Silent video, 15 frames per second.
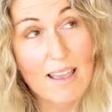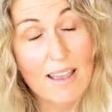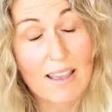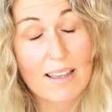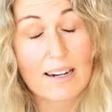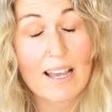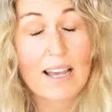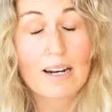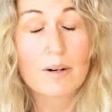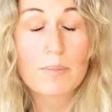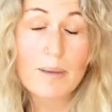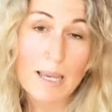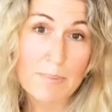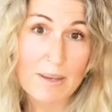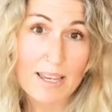and had a
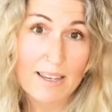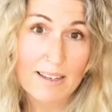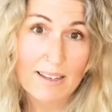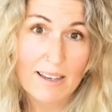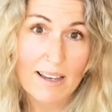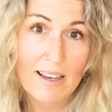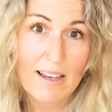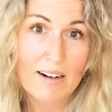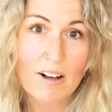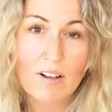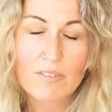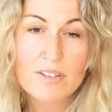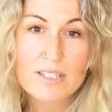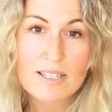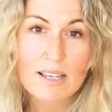baby, and all
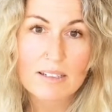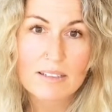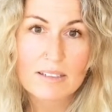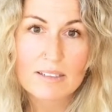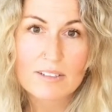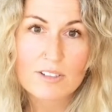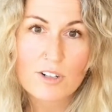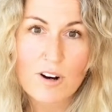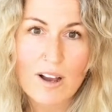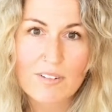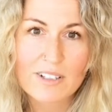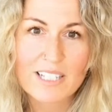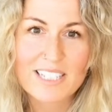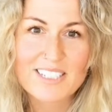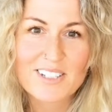of a sudden
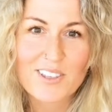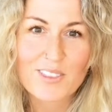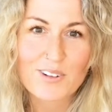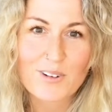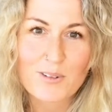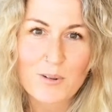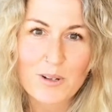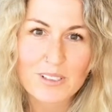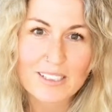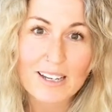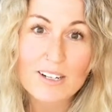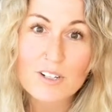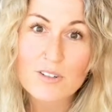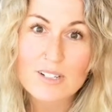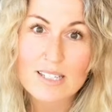traveling to third world
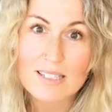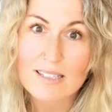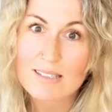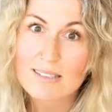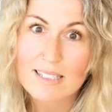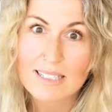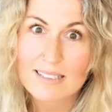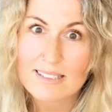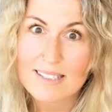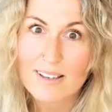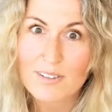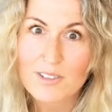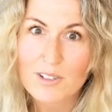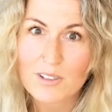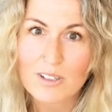countries didn't
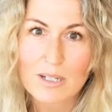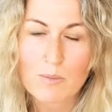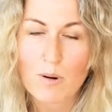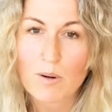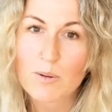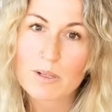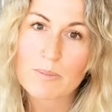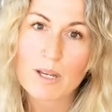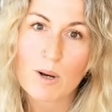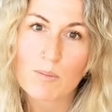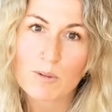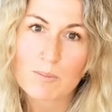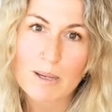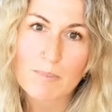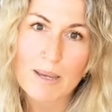sound so good anymore. I wanted to be home
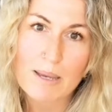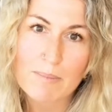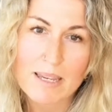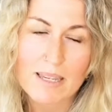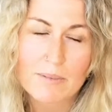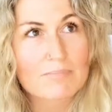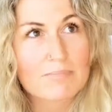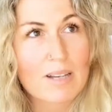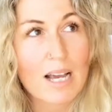with my baby.